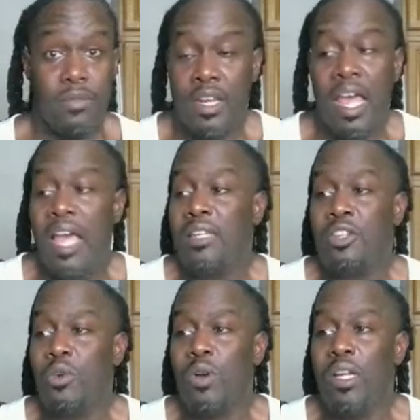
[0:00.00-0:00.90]
They're not
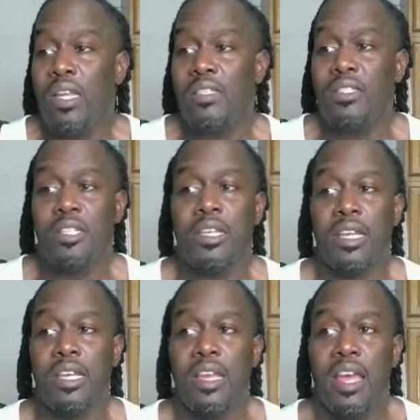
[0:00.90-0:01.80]
doing this to
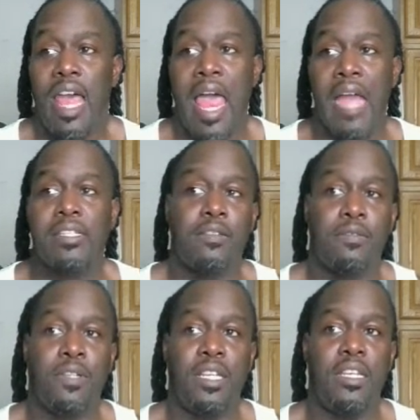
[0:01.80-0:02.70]

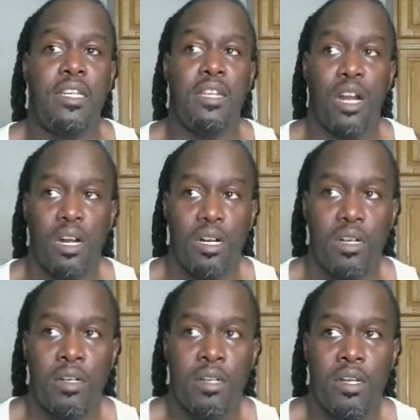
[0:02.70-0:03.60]
actively
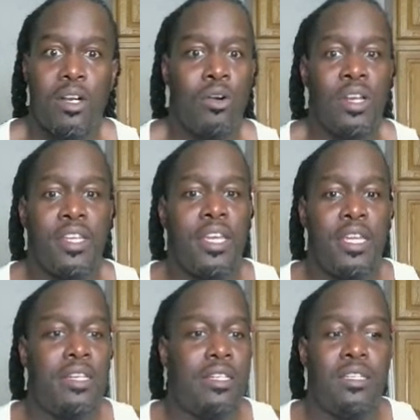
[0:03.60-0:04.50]
learn or
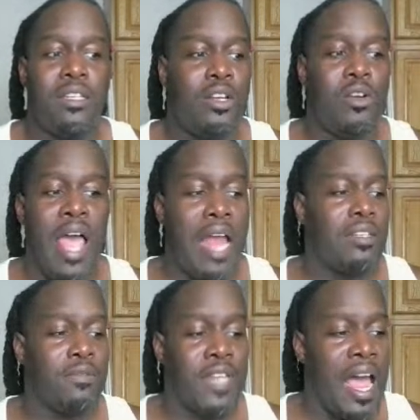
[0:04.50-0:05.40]
get,
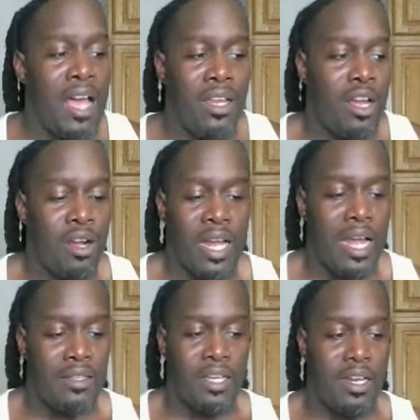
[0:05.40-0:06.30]
active dialogue
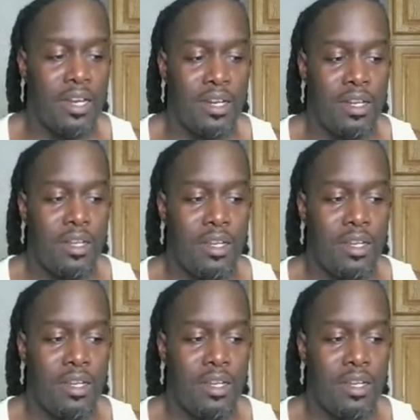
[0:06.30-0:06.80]
out there.